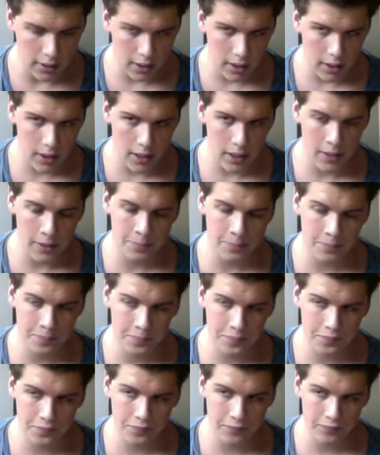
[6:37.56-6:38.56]

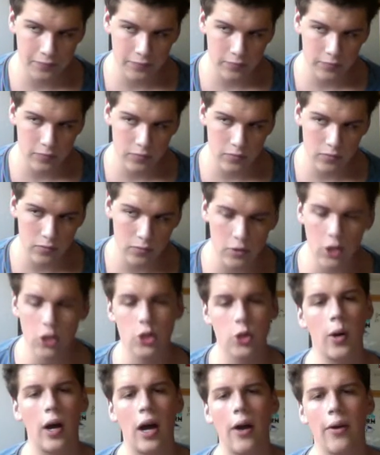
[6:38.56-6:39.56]
not
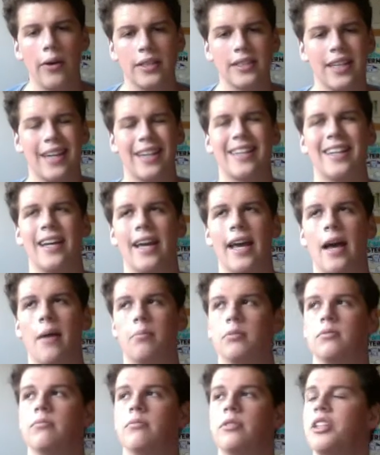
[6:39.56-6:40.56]
sure how exactly it
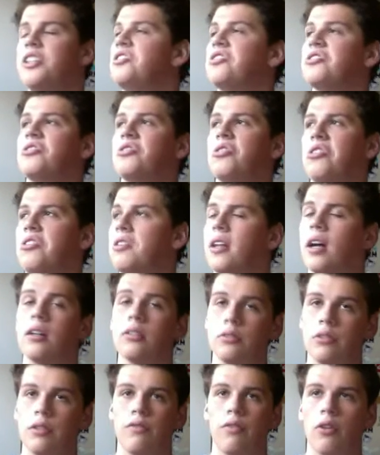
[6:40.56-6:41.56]
happened. He just got it down
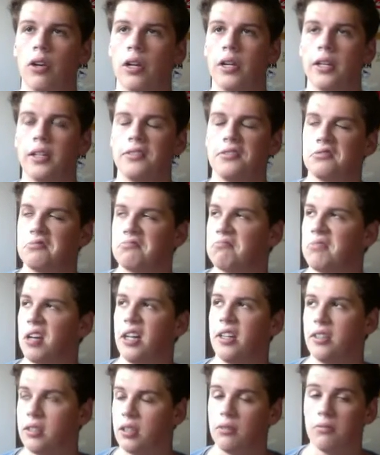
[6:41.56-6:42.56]
to a volley in, I
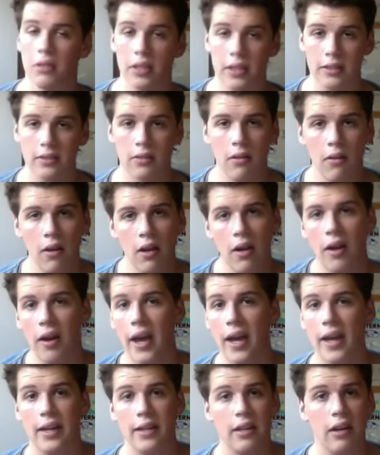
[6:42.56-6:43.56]
don't know, like
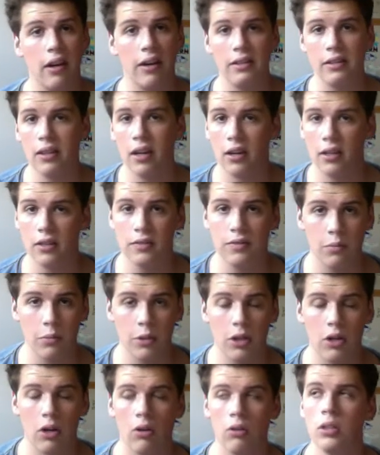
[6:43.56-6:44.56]
8-9 yards from the
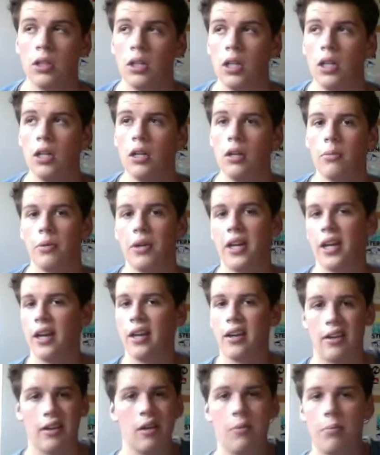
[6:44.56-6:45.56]
goal, but he
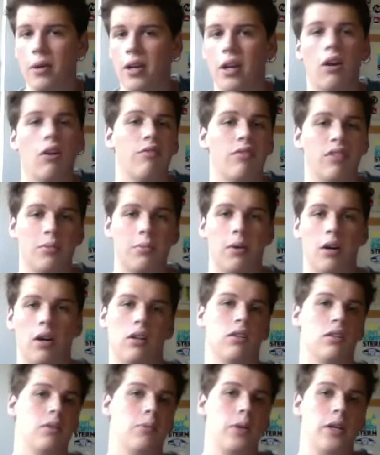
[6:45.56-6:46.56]
hit it a bit over the
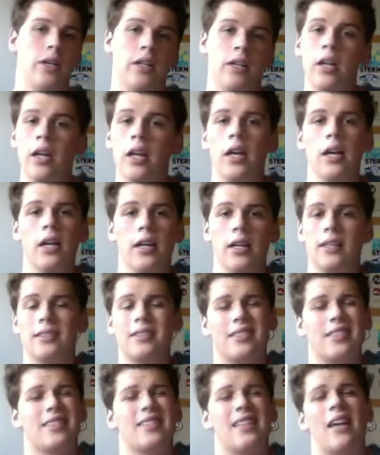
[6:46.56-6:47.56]
bar. I mean,
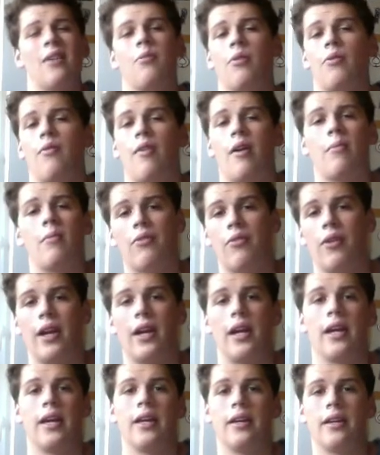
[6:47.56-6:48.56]
it's the same with Remy
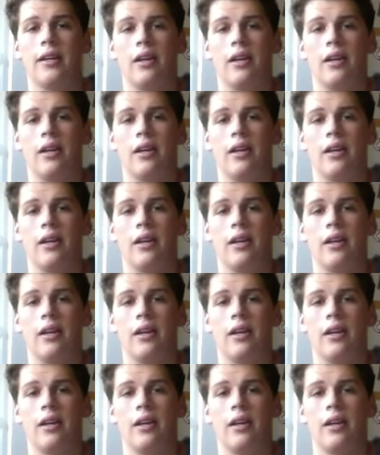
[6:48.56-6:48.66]
really.